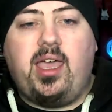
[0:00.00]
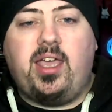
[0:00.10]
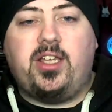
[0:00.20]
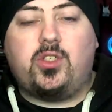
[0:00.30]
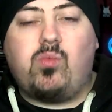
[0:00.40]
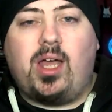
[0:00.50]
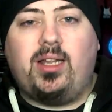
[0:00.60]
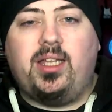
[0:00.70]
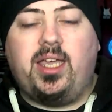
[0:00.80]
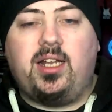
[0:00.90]
as
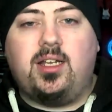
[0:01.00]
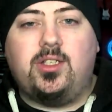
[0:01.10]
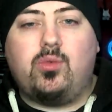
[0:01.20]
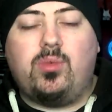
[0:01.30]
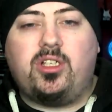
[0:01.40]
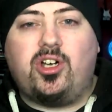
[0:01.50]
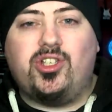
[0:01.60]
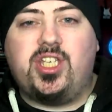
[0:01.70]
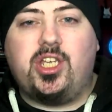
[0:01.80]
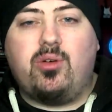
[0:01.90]
well, England will
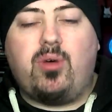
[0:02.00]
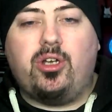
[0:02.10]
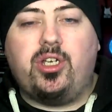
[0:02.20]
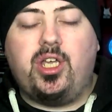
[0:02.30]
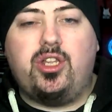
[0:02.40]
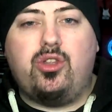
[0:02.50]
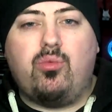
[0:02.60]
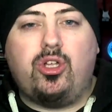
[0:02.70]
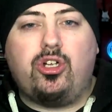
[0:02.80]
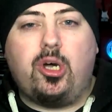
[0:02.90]
continue on in the
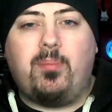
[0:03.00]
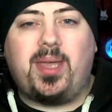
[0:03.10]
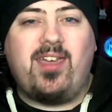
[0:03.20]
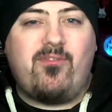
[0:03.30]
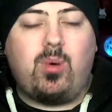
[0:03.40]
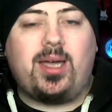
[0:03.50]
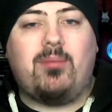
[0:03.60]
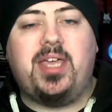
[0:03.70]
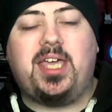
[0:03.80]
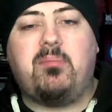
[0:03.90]
World Cup if we can
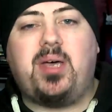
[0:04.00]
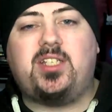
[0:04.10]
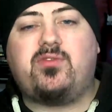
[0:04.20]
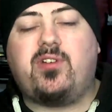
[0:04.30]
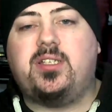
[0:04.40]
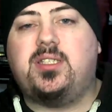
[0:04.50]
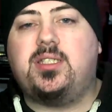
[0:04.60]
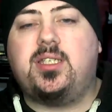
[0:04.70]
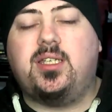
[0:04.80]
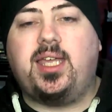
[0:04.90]
make it past France.
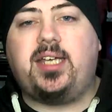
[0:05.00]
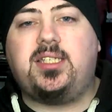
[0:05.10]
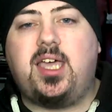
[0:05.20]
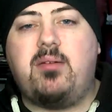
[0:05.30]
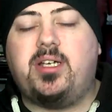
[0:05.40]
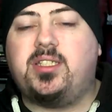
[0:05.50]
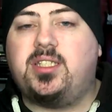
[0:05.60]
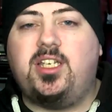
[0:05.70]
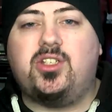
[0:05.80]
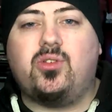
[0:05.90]
Till next time, I'll
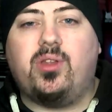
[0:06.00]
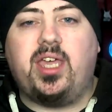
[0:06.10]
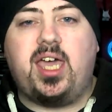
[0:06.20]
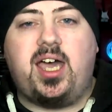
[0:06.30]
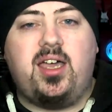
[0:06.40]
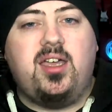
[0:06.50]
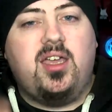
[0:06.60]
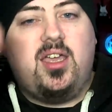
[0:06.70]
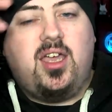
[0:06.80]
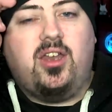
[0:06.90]
see you all later,
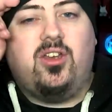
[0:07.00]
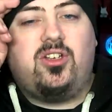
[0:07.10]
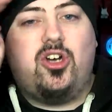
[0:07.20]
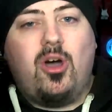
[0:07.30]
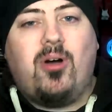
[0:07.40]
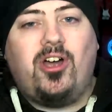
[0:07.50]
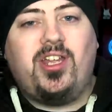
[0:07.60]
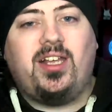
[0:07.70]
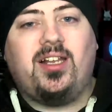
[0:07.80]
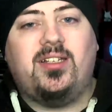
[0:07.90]
and come on,
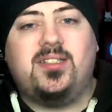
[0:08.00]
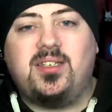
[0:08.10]
England!